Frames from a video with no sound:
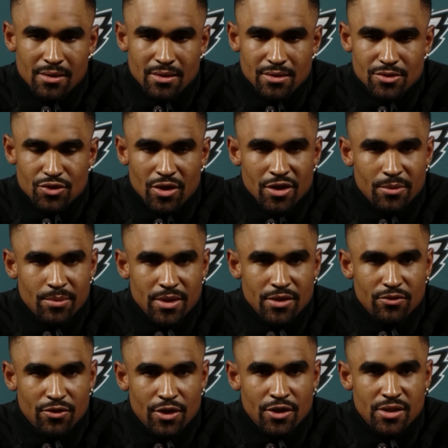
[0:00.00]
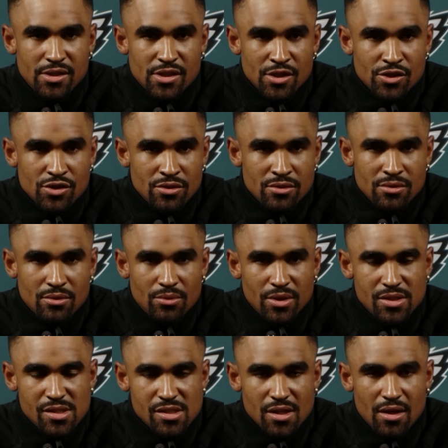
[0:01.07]
He's trying to be very intentional in what
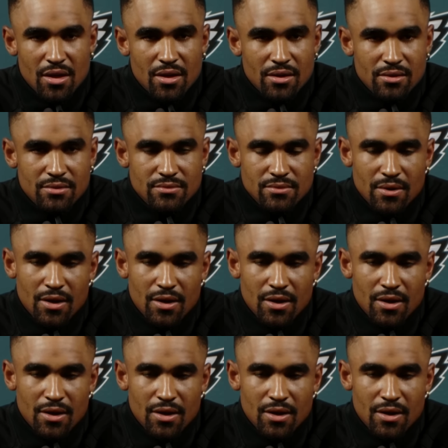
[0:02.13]
he's saying.